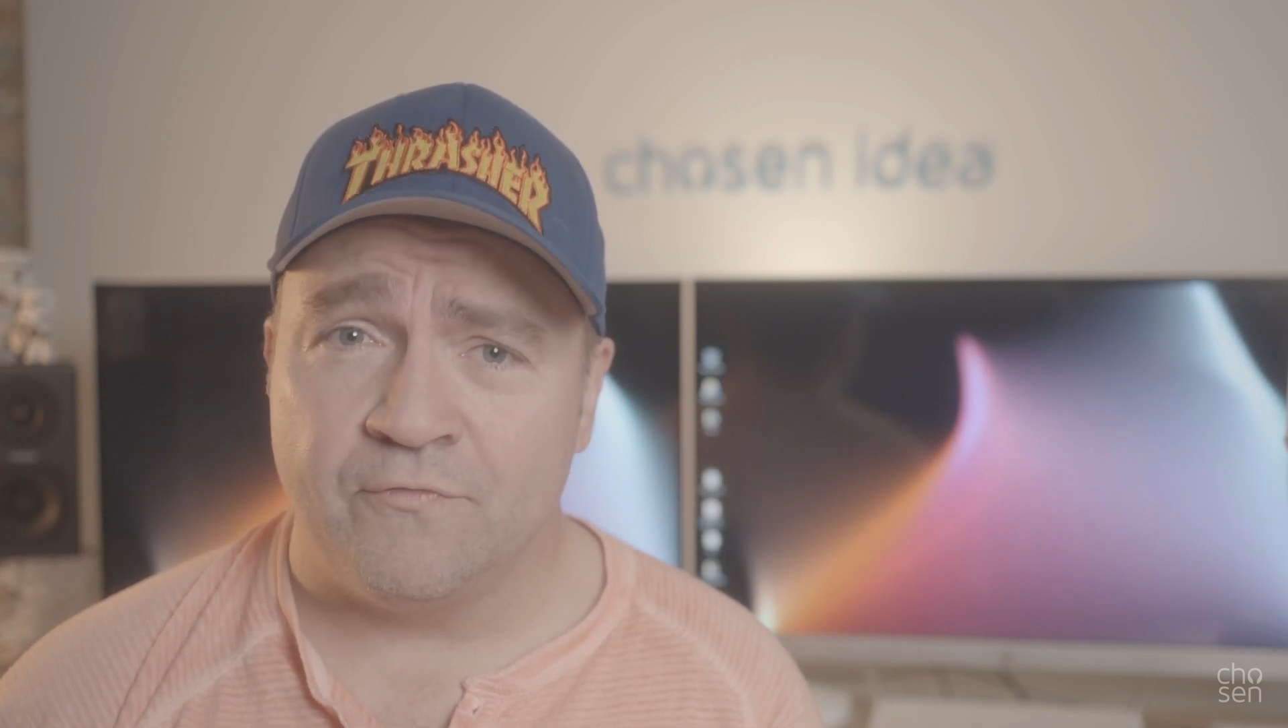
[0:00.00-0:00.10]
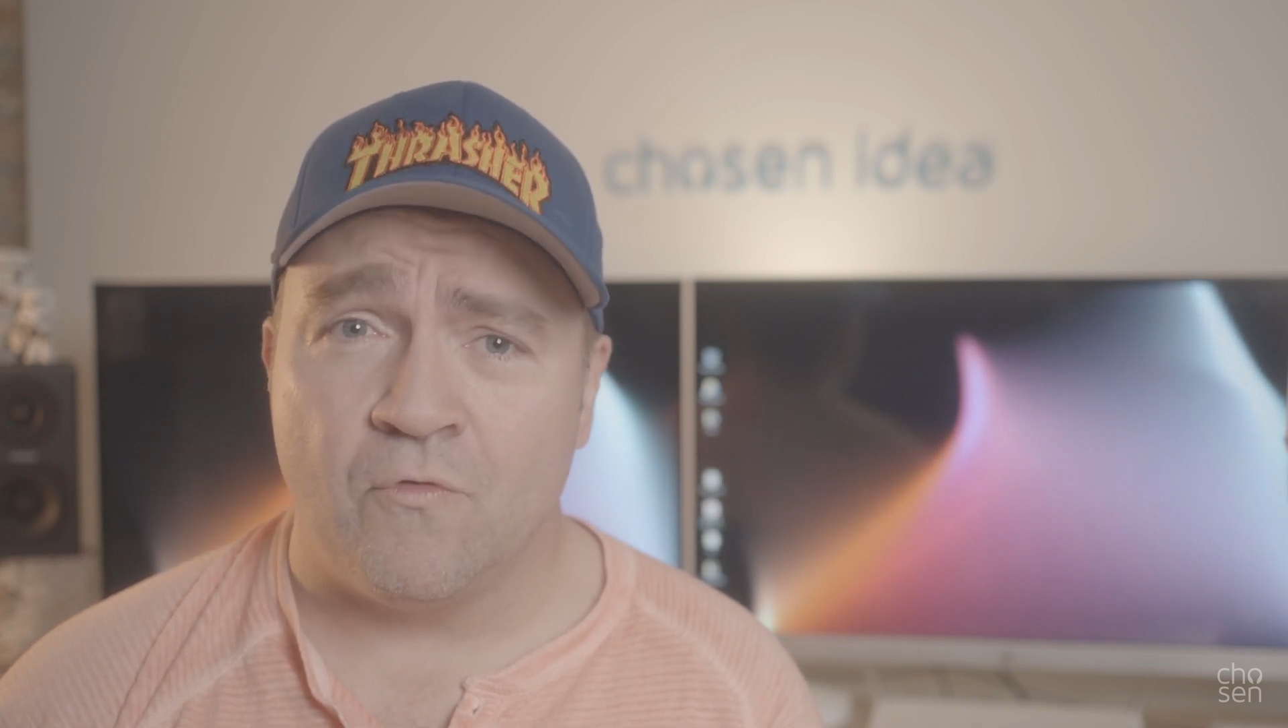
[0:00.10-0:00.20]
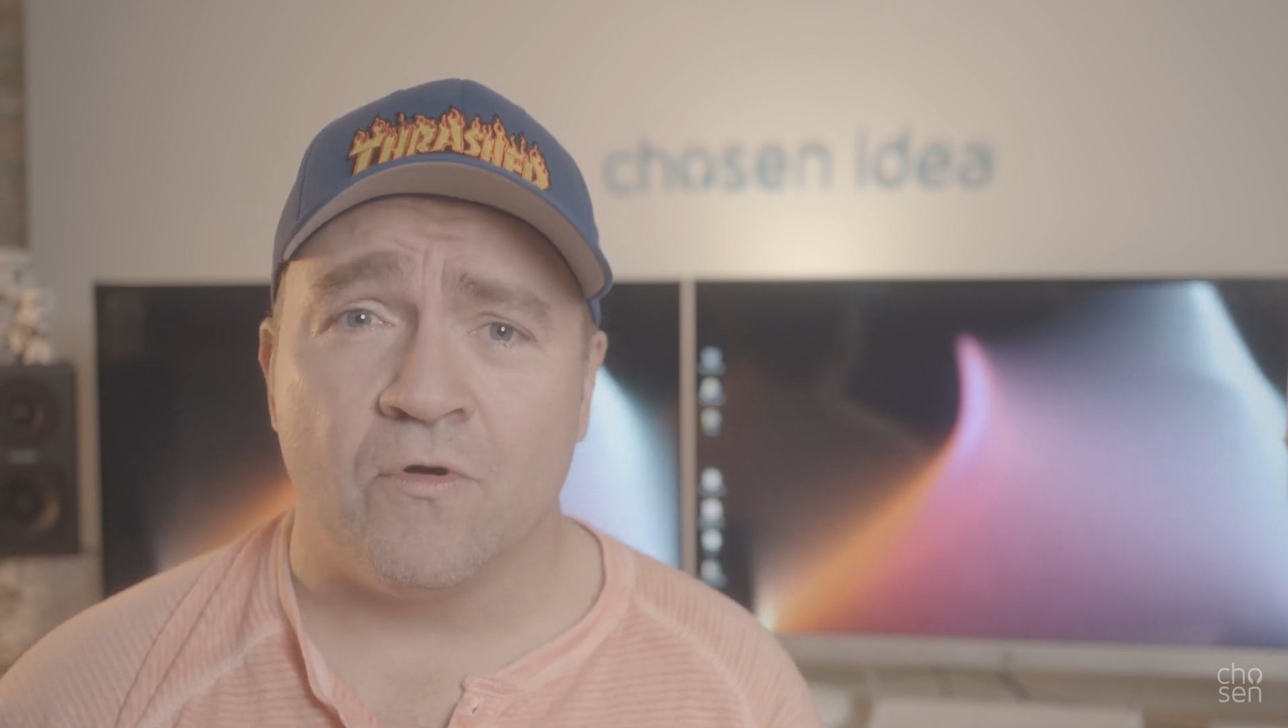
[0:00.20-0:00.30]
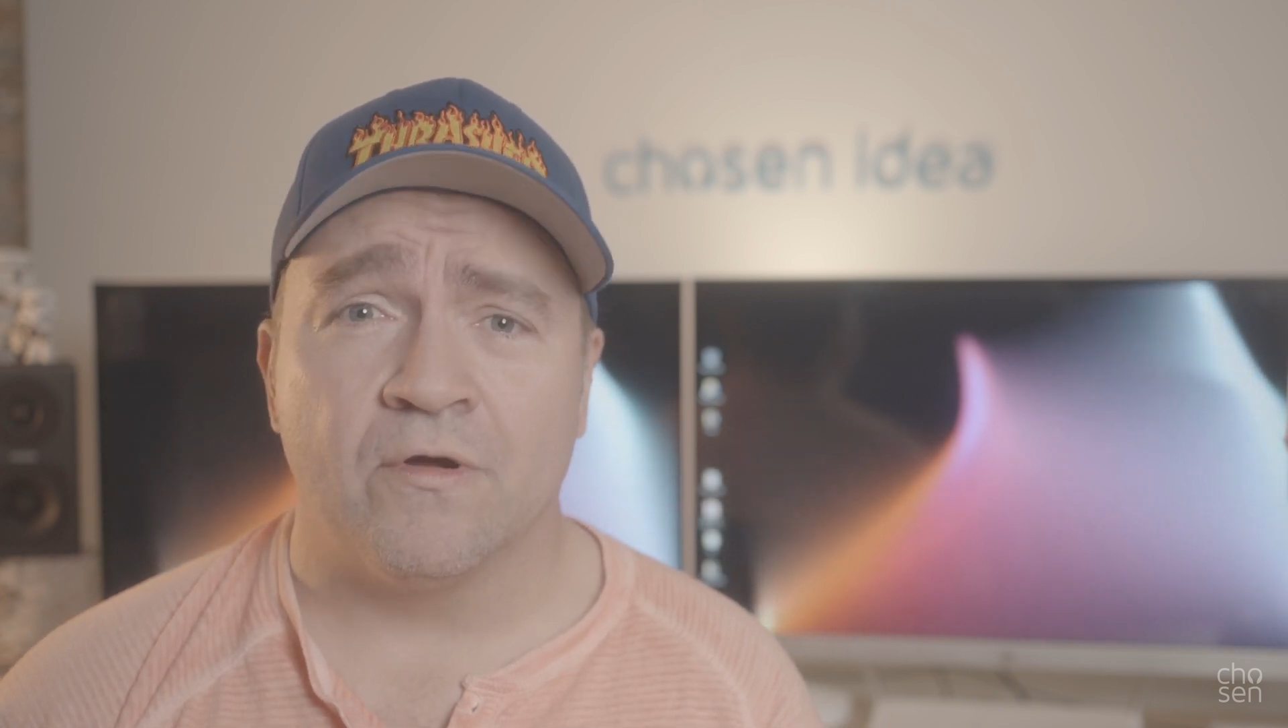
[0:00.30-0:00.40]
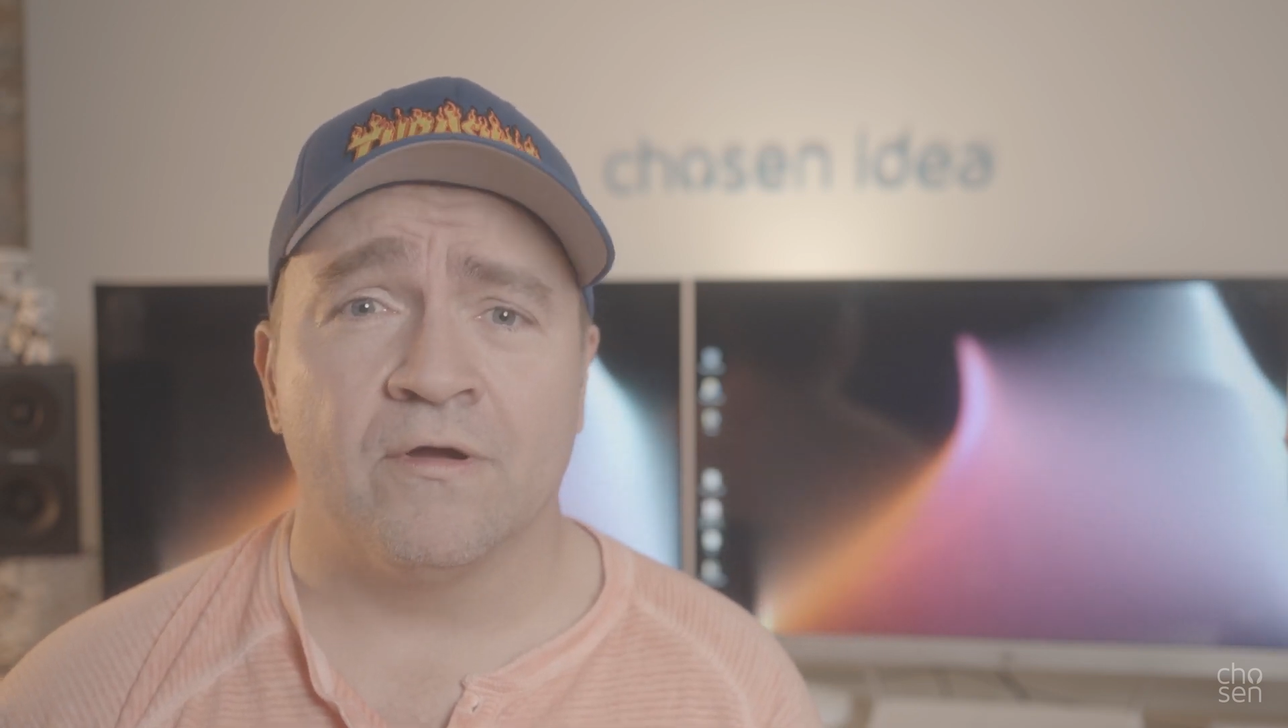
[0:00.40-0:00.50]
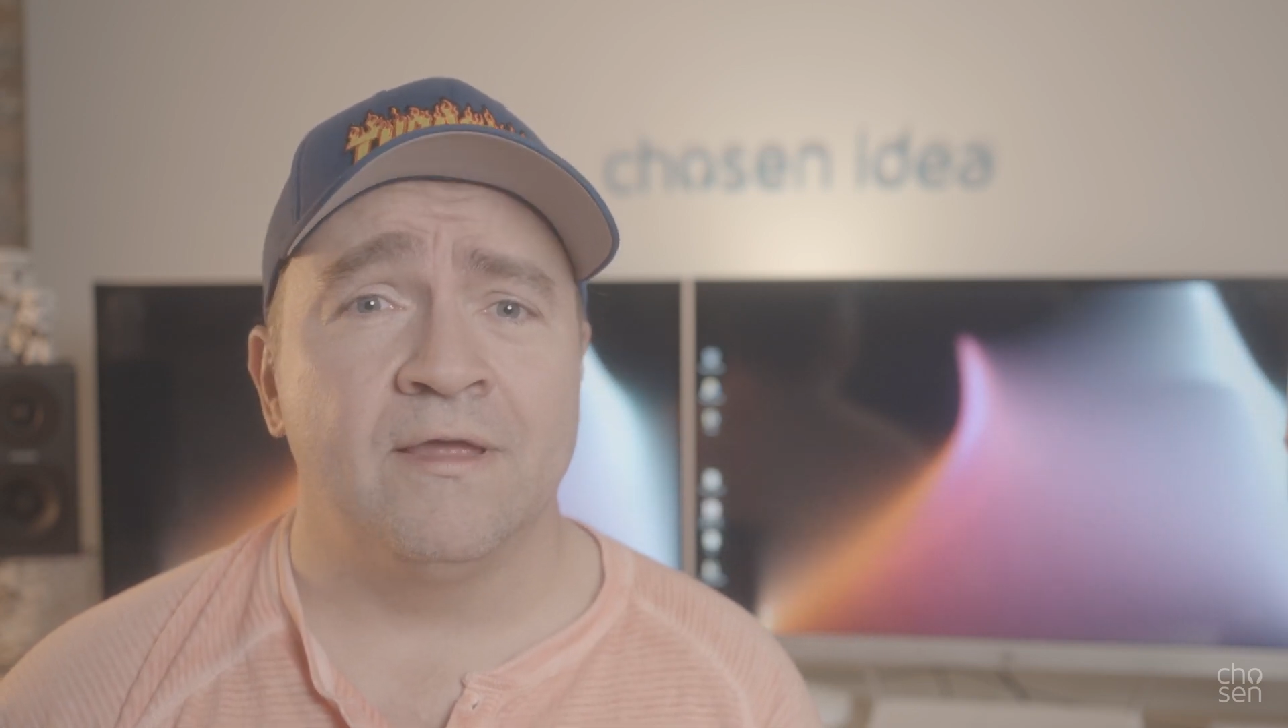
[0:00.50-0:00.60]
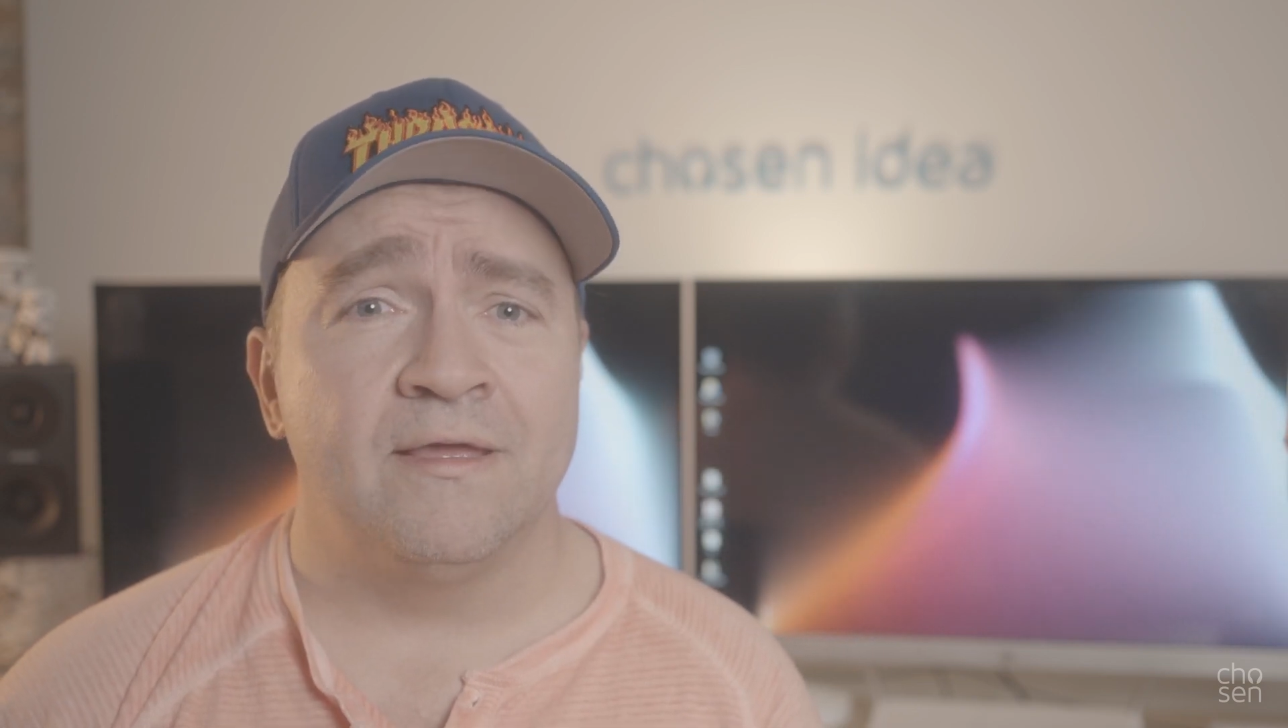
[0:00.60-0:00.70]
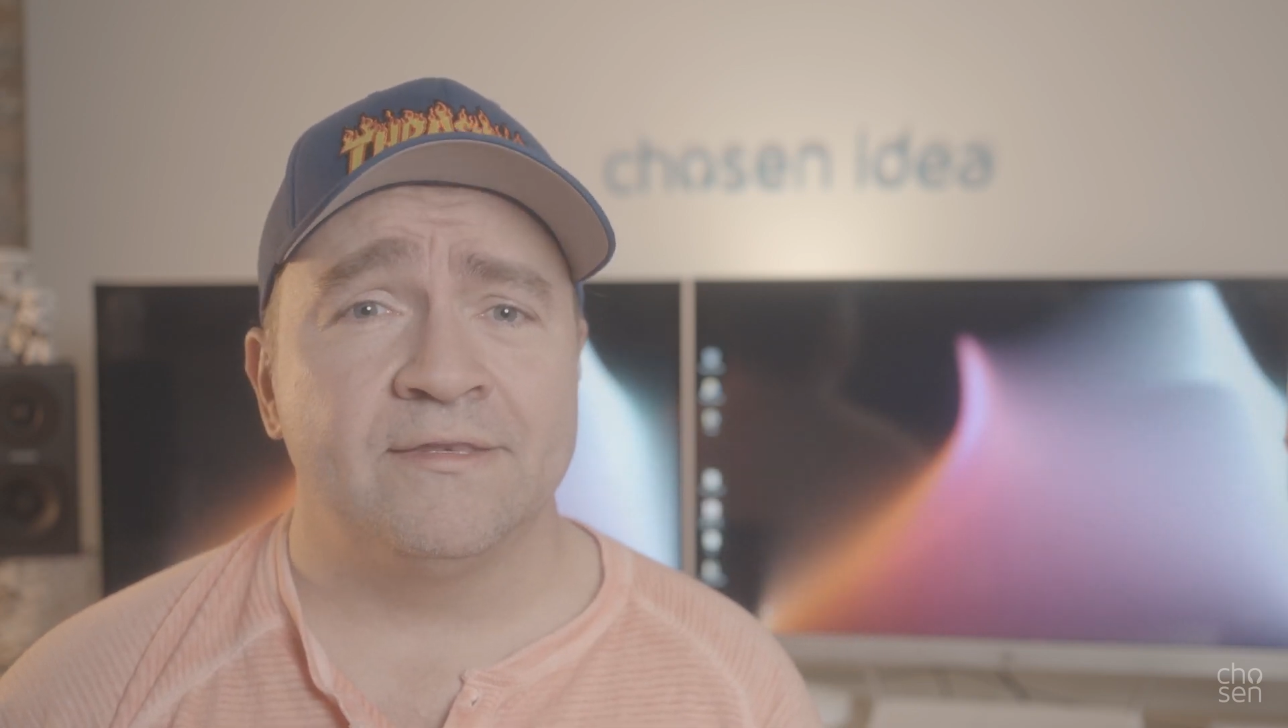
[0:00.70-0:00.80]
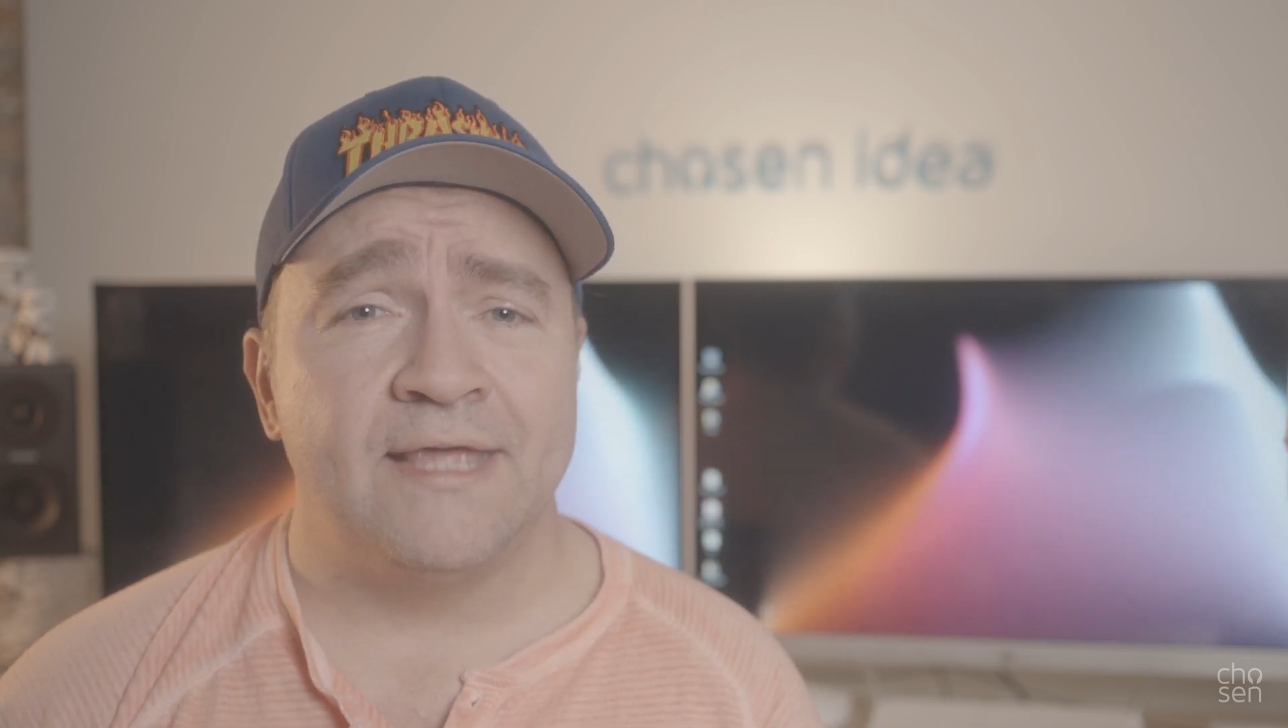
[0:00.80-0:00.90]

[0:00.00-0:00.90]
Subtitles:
for